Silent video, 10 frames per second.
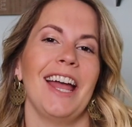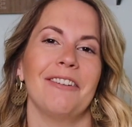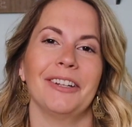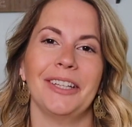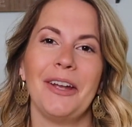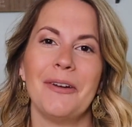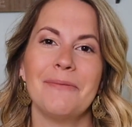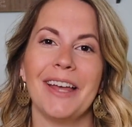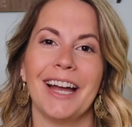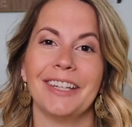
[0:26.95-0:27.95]
I really
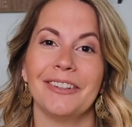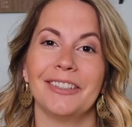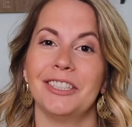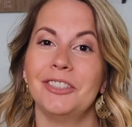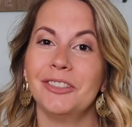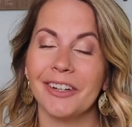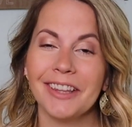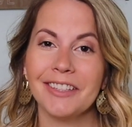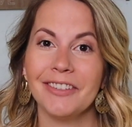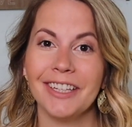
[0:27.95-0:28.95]
hope that you enjoy
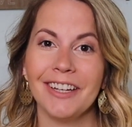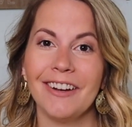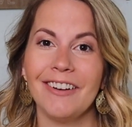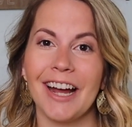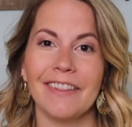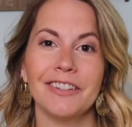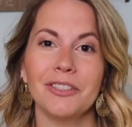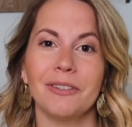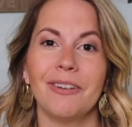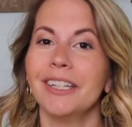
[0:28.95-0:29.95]
this video and
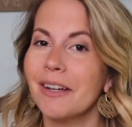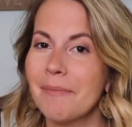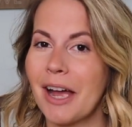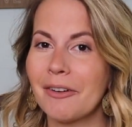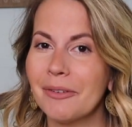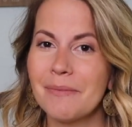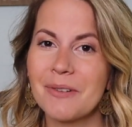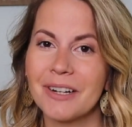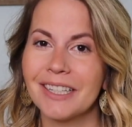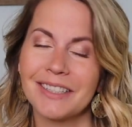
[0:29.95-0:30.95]
that you'll wanna come back for
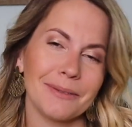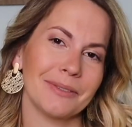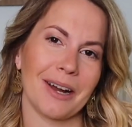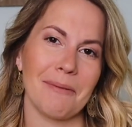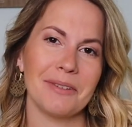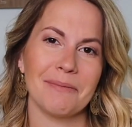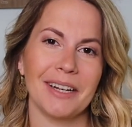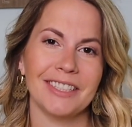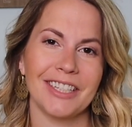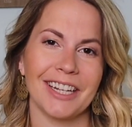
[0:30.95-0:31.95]
more and subscribe to
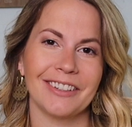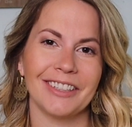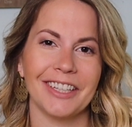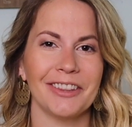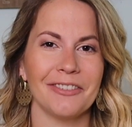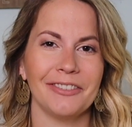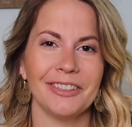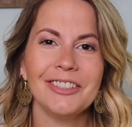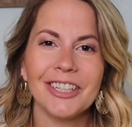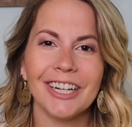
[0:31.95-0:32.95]
my channel in the
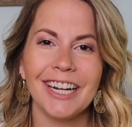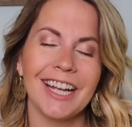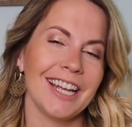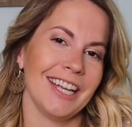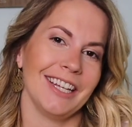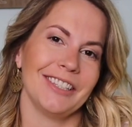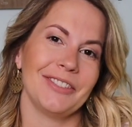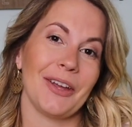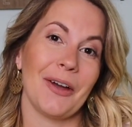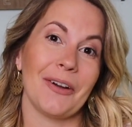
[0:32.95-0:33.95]
future.
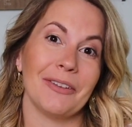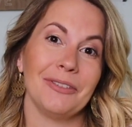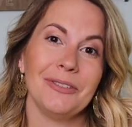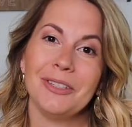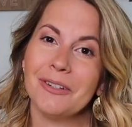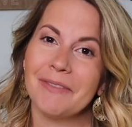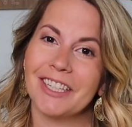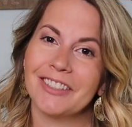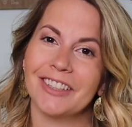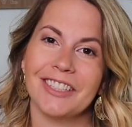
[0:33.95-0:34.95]
So if you do,
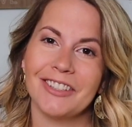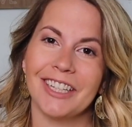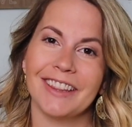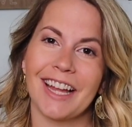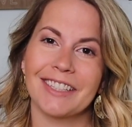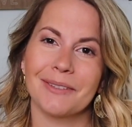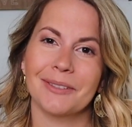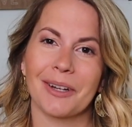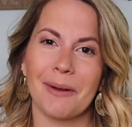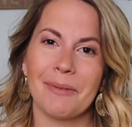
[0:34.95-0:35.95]
make sure that you hit that
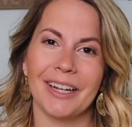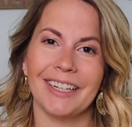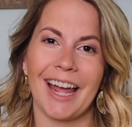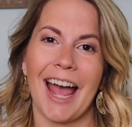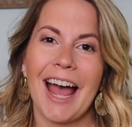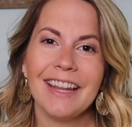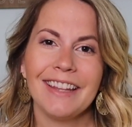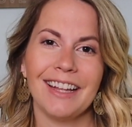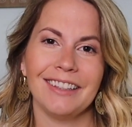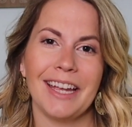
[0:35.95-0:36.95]
subscribe button
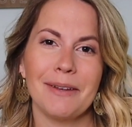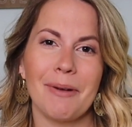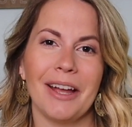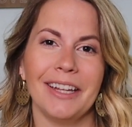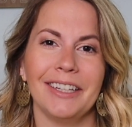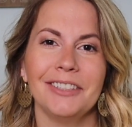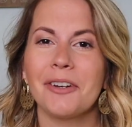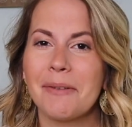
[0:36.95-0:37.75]
and that like button.